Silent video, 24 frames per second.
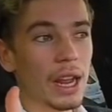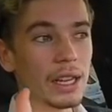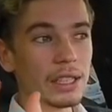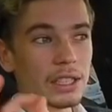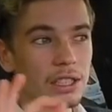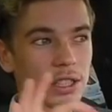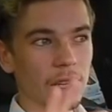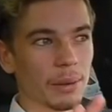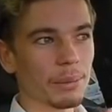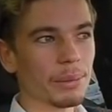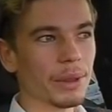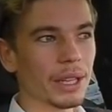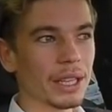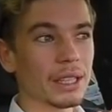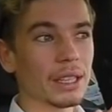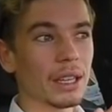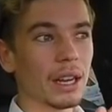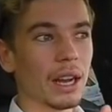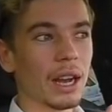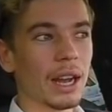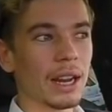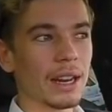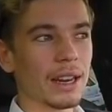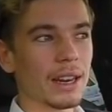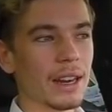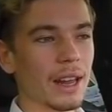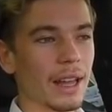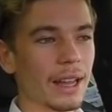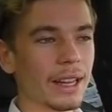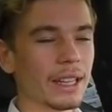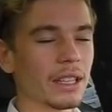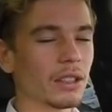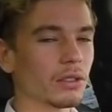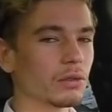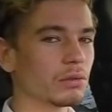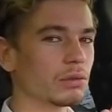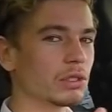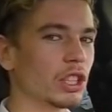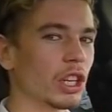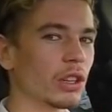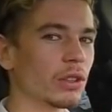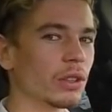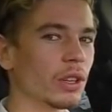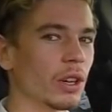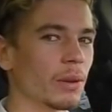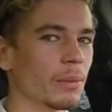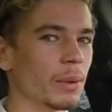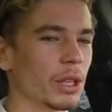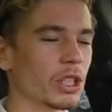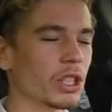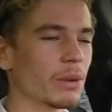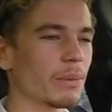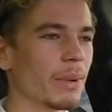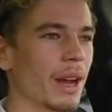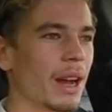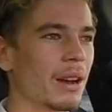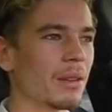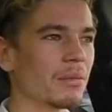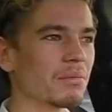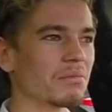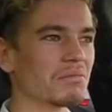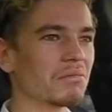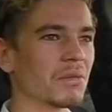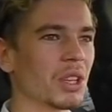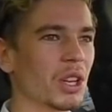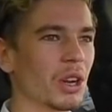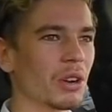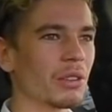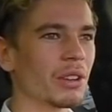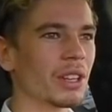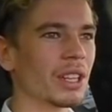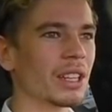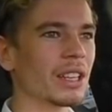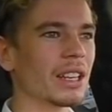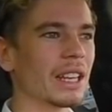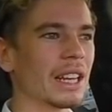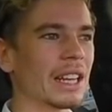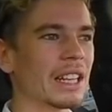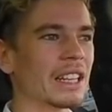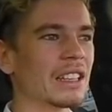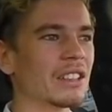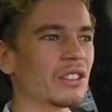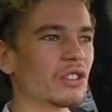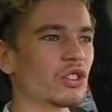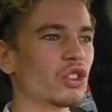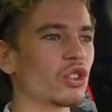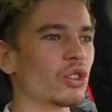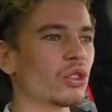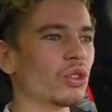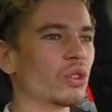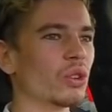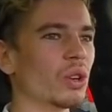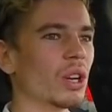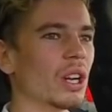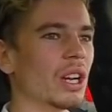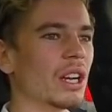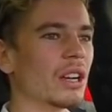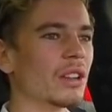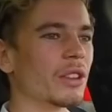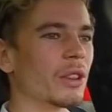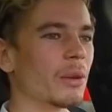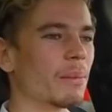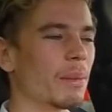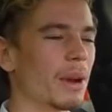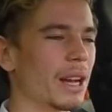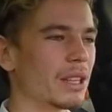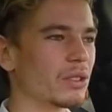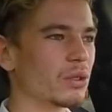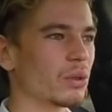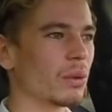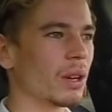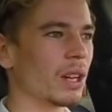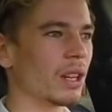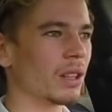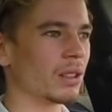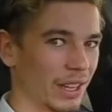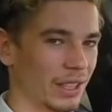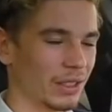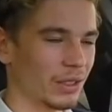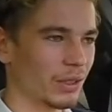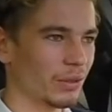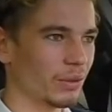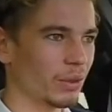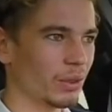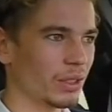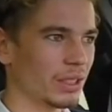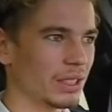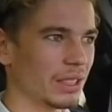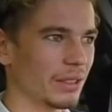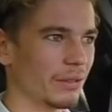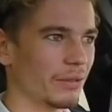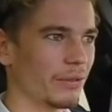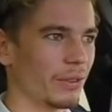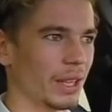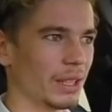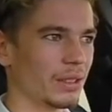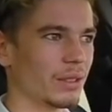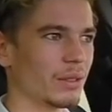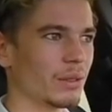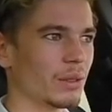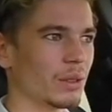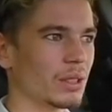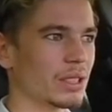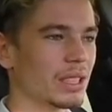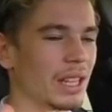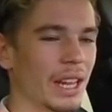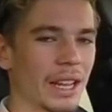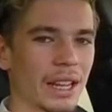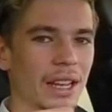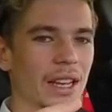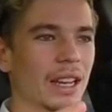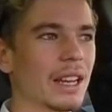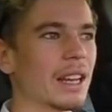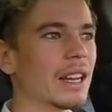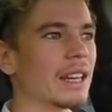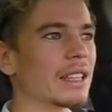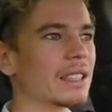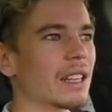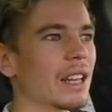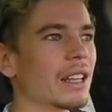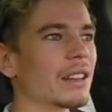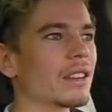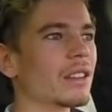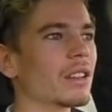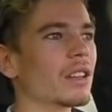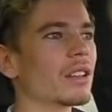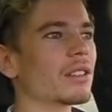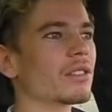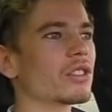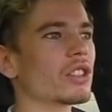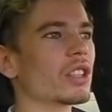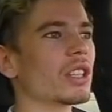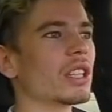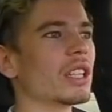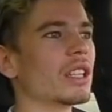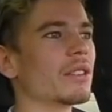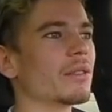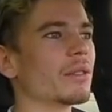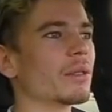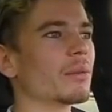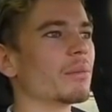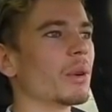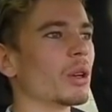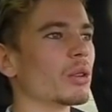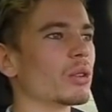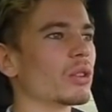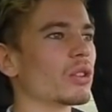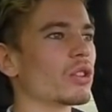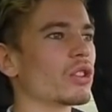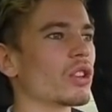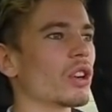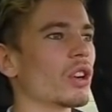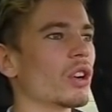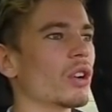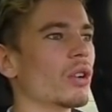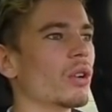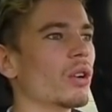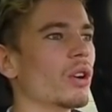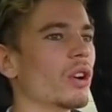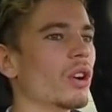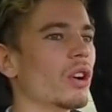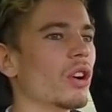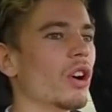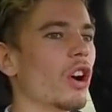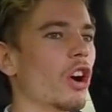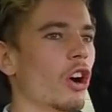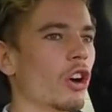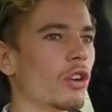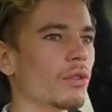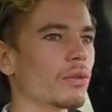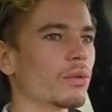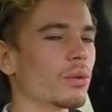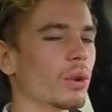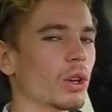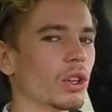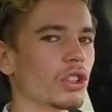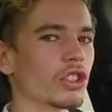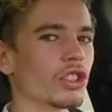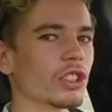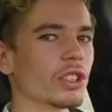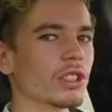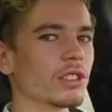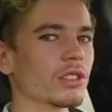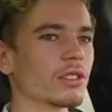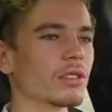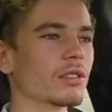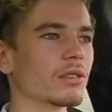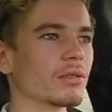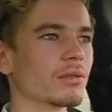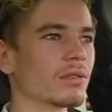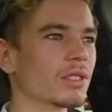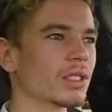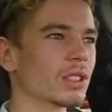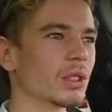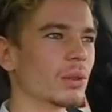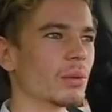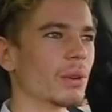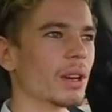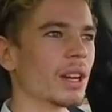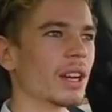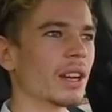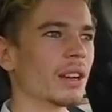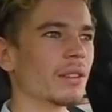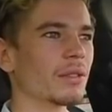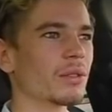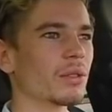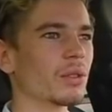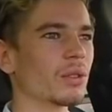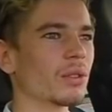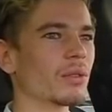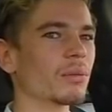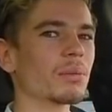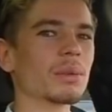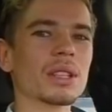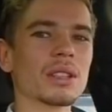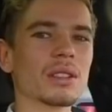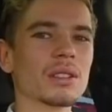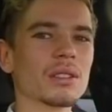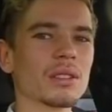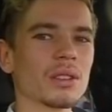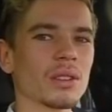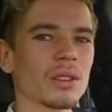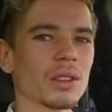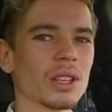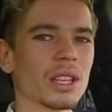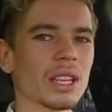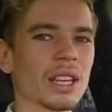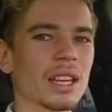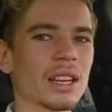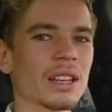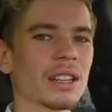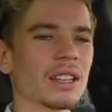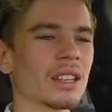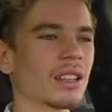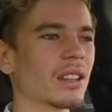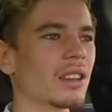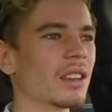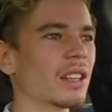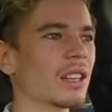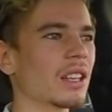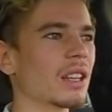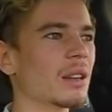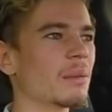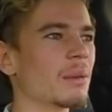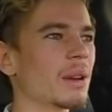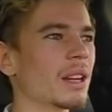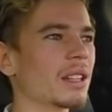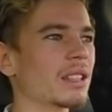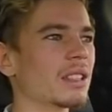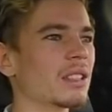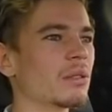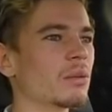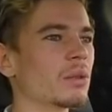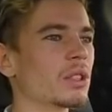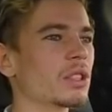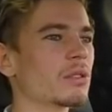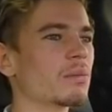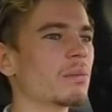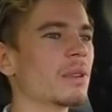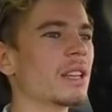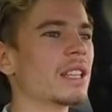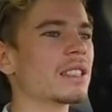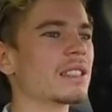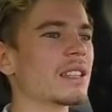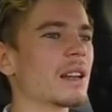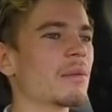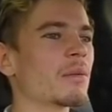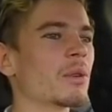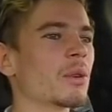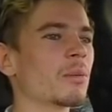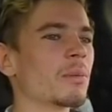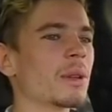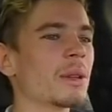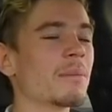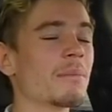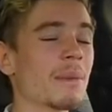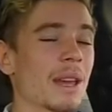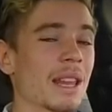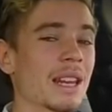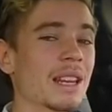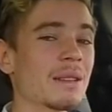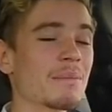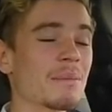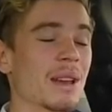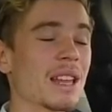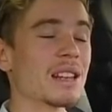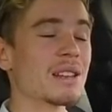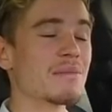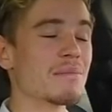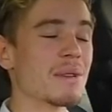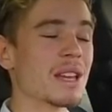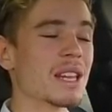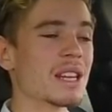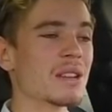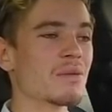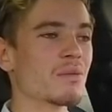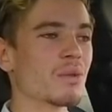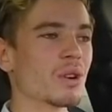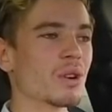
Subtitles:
something I like, don't know much about. Going into the Basel World Festival, is it a festival? It's like the Geneva Motor Show of watches, is the way I've sort of been looking at it and thinking about it, which means there will be many, many, many